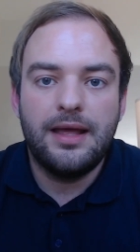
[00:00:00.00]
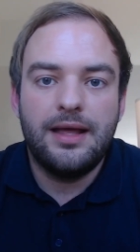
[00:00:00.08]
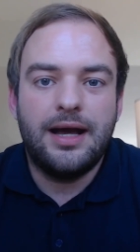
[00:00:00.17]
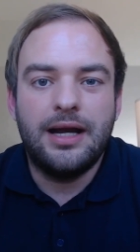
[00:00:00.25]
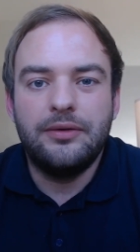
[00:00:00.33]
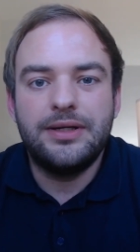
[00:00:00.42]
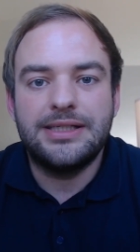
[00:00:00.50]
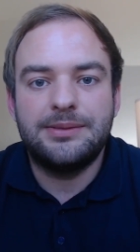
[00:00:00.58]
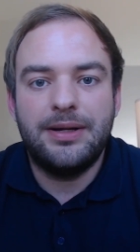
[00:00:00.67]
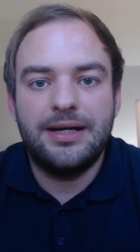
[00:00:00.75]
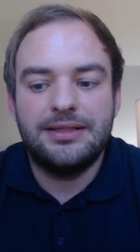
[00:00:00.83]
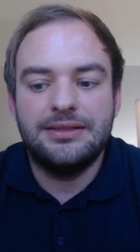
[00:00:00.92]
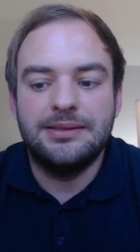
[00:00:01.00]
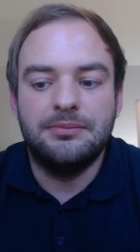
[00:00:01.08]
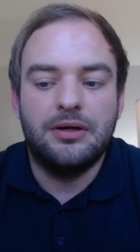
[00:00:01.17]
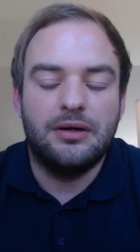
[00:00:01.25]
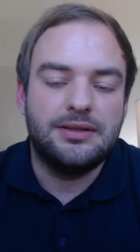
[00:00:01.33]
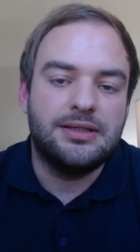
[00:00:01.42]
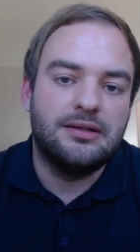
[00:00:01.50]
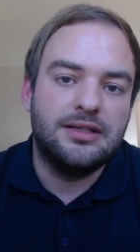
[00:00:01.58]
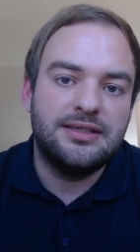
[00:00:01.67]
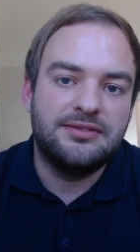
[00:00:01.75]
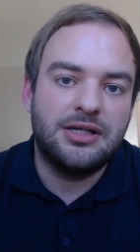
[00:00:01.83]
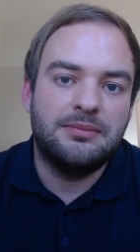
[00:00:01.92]
And I would expect as more
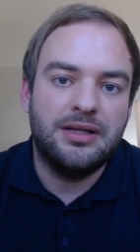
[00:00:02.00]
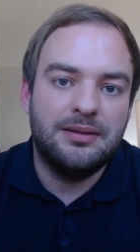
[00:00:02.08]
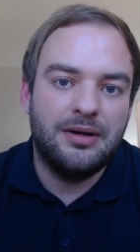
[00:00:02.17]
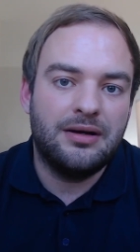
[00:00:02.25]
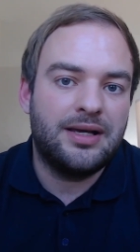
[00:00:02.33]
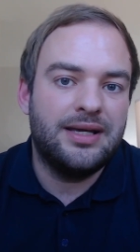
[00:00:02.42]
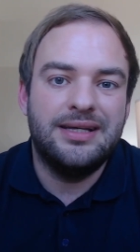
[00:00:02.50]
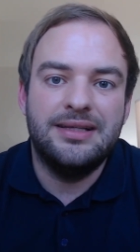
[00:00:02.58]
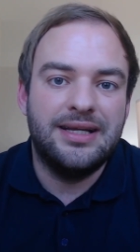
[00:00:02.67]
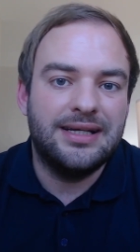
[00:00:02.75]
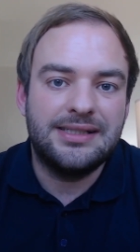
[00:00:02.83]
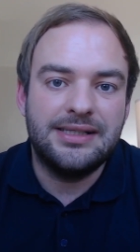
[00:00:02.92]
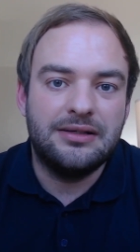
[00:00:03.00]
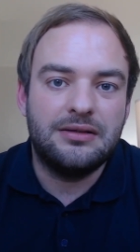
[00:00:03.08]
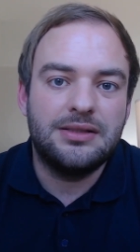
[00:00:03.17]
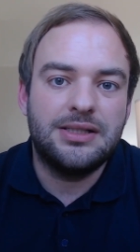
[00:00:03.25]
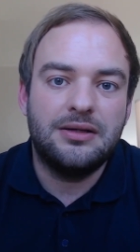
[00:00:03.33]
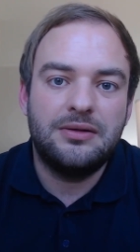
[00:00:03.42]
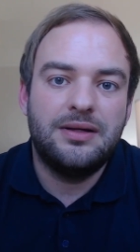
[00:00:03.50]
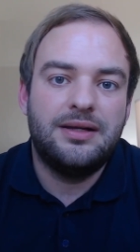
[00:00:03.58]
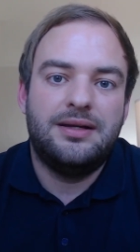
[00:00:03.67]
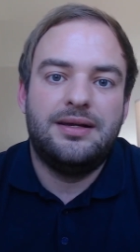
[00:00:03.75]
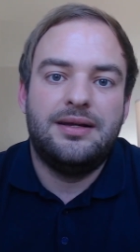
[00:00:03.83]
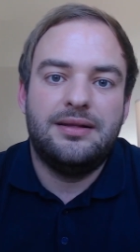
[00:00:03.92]
alternatives come on the market in the next year or so,
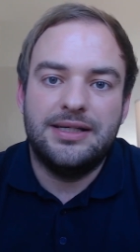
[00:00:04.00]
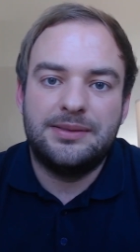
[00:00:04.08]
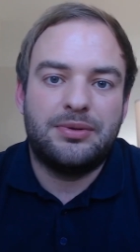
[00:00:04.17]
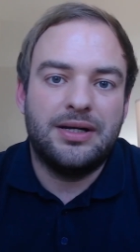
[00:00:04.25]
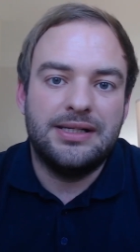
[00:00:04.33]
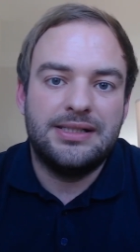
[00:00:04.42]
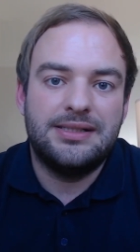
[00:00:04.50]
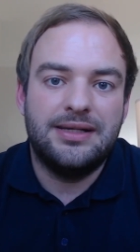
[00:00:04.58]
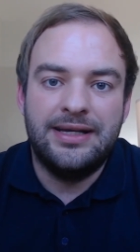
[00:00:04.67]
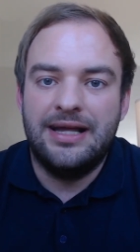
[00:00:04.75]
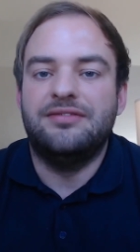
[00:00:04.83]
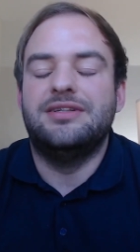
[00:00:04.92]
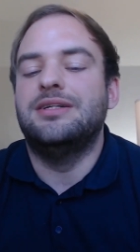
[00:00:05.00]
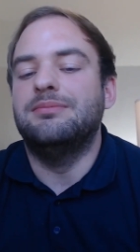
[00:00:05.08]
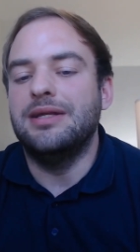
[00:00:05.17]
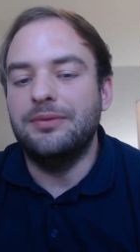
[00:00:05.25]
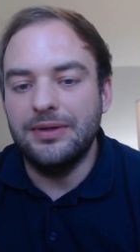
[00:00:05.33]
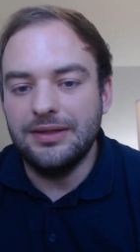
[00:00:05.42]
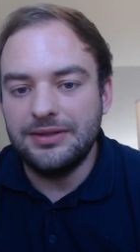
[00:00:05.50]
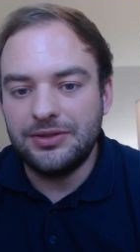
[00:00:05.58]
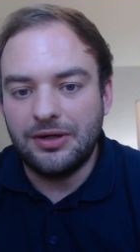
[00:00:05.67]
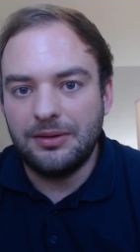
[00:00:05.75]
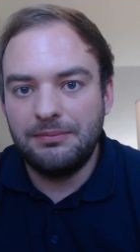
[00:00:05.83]
this price inevitably will drop